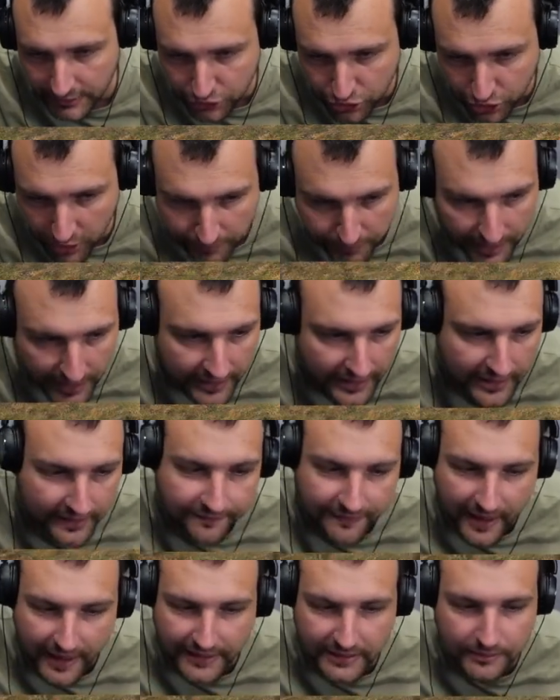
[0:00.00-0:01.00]
It's completely
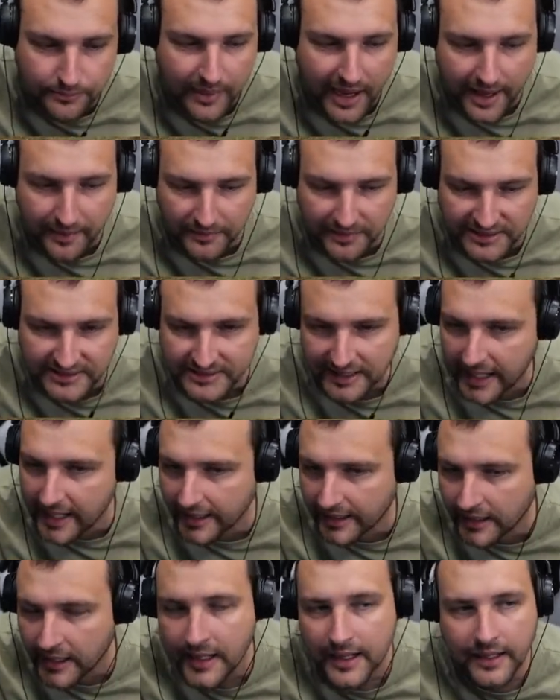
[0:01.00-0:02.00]
fine. My
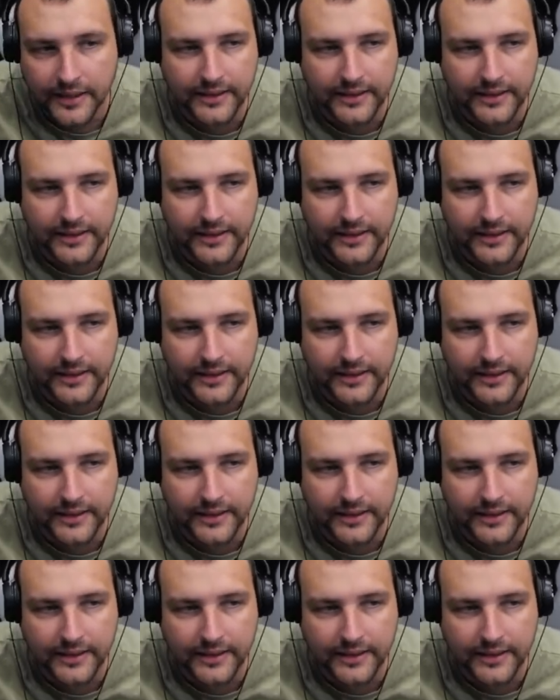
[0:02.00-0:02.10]
mistake.